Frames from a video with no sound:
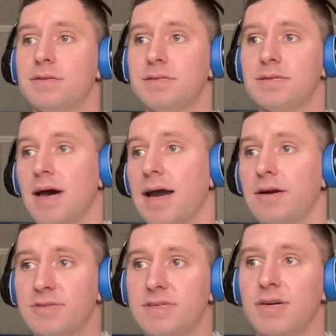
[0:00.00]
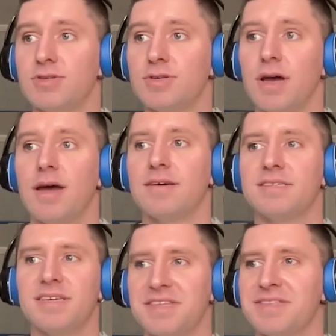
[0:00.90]
to the hired stage
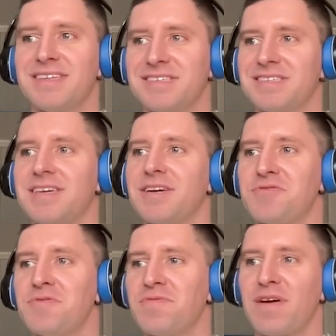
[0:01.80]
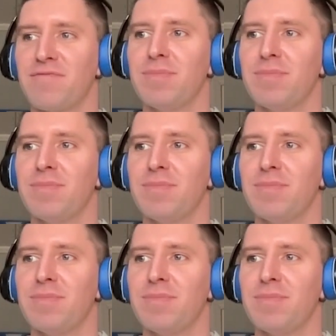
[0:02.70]
because uh, I think that's the end goal for